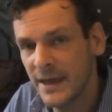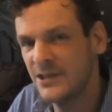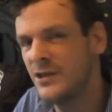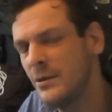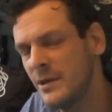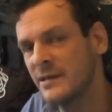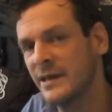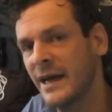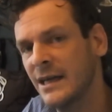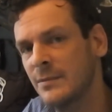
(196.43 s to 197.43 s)
It's
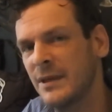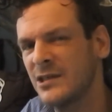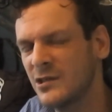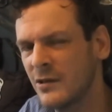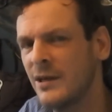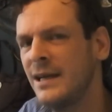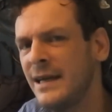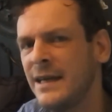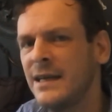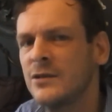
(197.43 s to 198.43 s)
unisex, but it's certainly
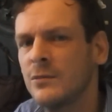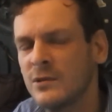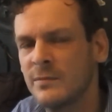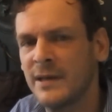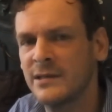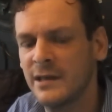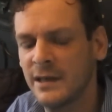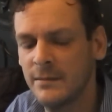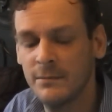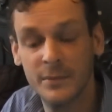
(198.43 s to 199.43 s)
leaning towards
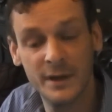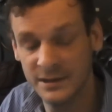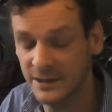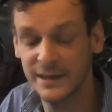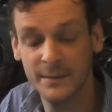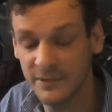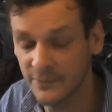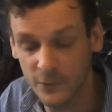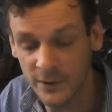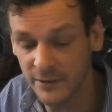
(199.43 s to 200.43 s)
masculine. But as I said
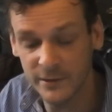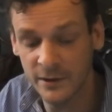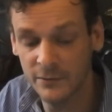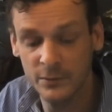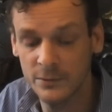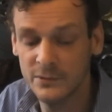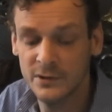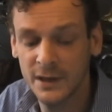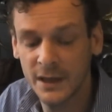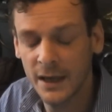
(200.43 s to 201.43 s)
before, there are no
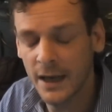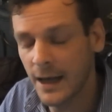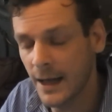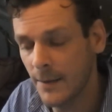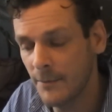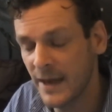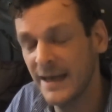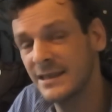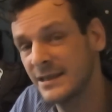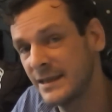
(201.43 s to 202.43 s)
rules.
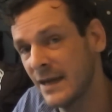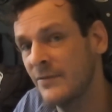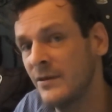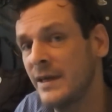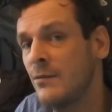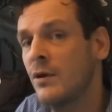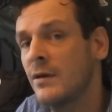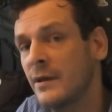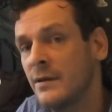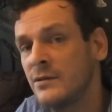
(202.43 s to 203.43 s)
It's definitely one
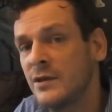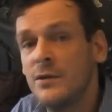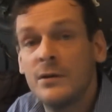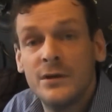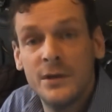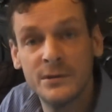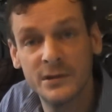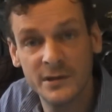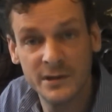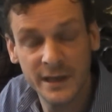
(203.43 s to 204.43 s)
of those that you could use
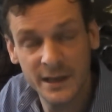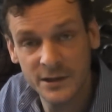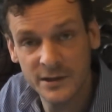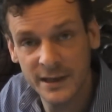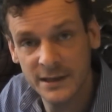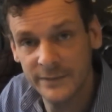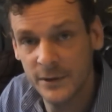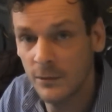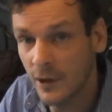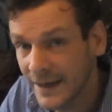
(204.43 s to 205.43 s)
as a signature scent if
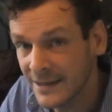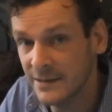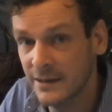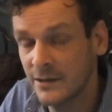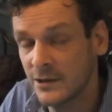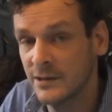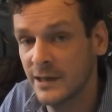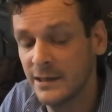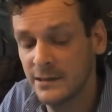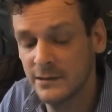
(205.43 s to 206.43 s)
you like signature
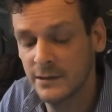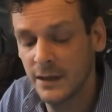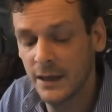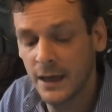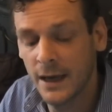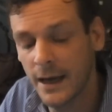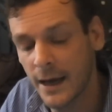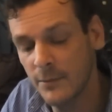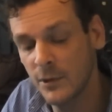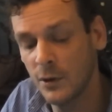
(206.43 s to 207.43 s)
scents.
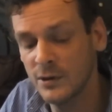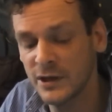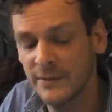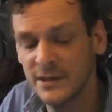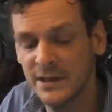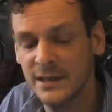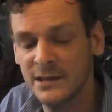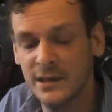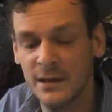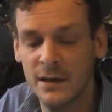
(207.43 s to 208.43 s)
Longevity and
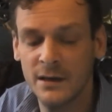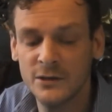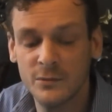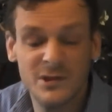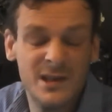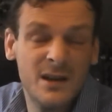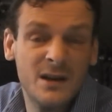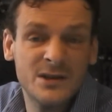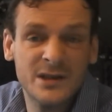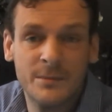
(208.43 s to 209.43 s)
sillage, well,
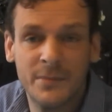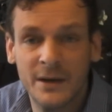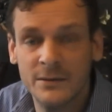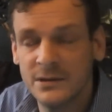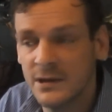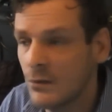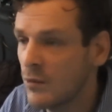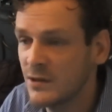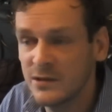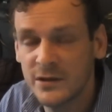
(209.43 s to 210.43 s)
sillage is about
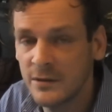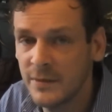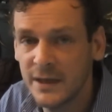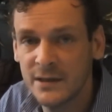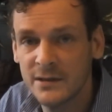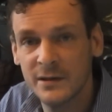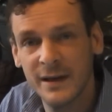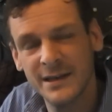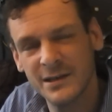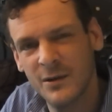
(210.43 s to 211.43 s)
1 to 2 meters, so
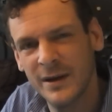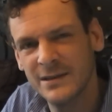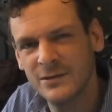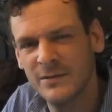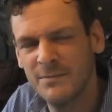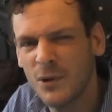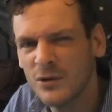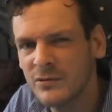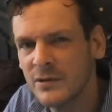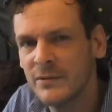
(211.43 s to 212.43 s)
that's quite sort of
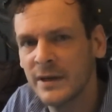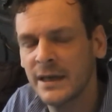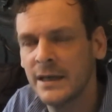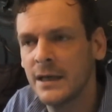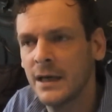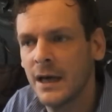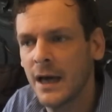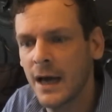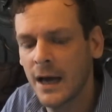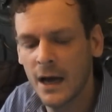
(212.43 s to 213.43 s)
moderate really.
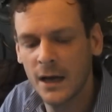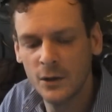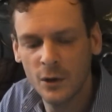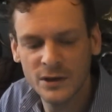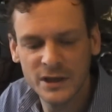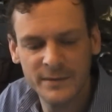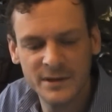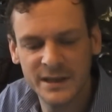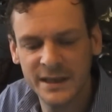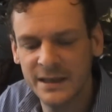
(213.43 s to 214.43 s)
And
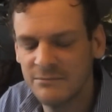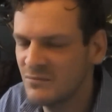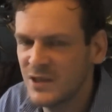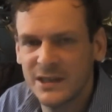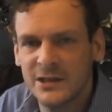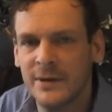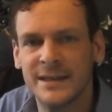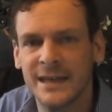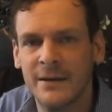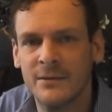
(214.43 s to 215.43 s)
longevity 6 to
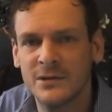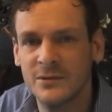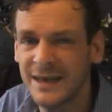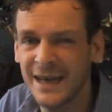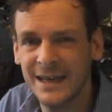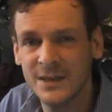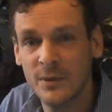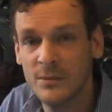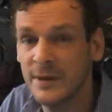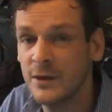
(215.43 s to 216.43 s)
8 hours, so again that's
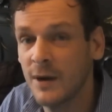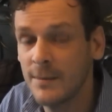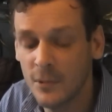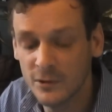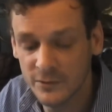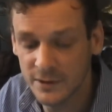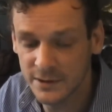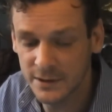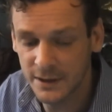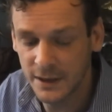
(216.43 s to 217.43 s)
probably quite
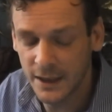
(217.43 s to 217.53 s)
moderate.